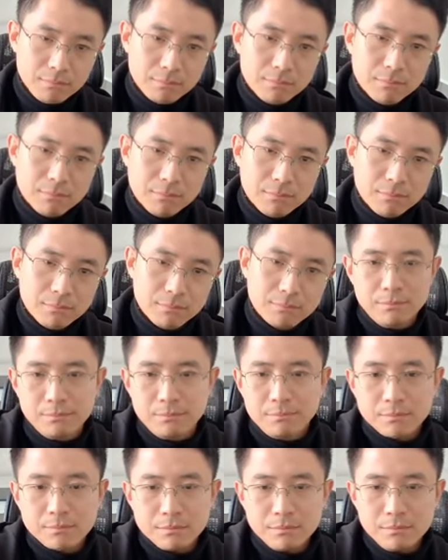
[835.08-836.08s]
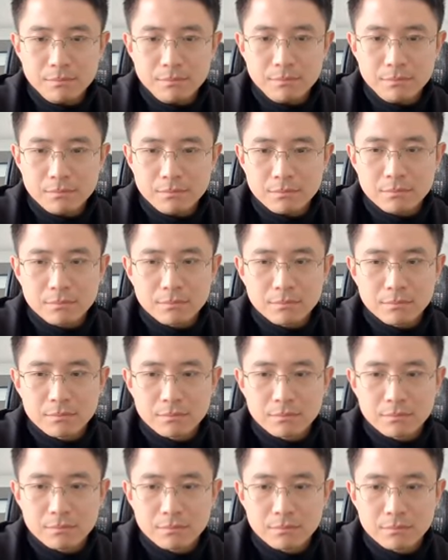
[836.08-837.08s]

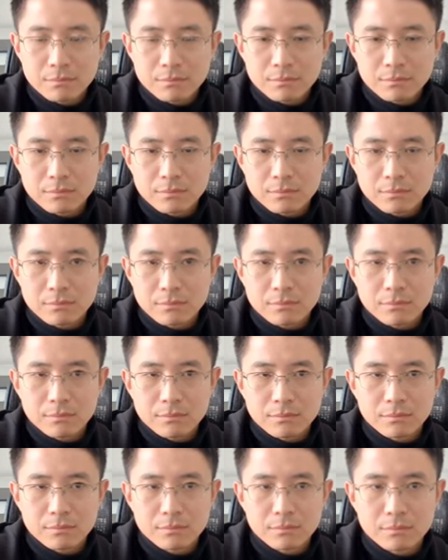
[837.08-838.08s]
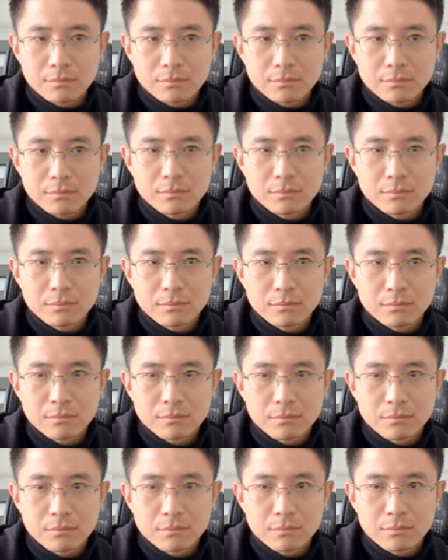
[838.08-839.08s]

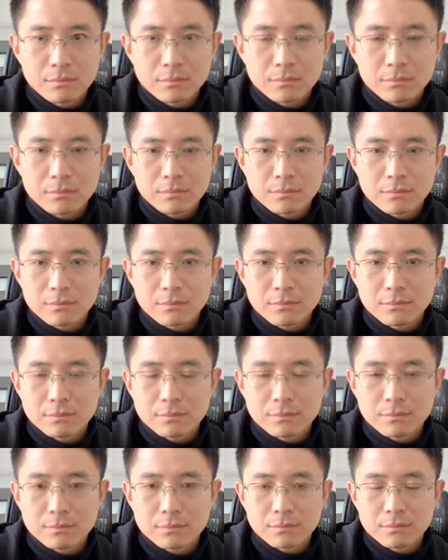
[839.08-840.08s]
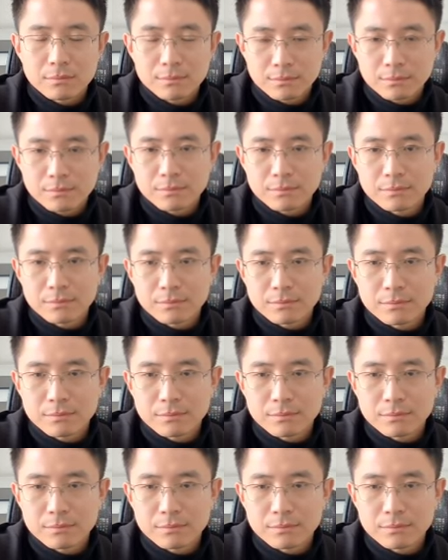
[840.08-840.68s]
(not speaking)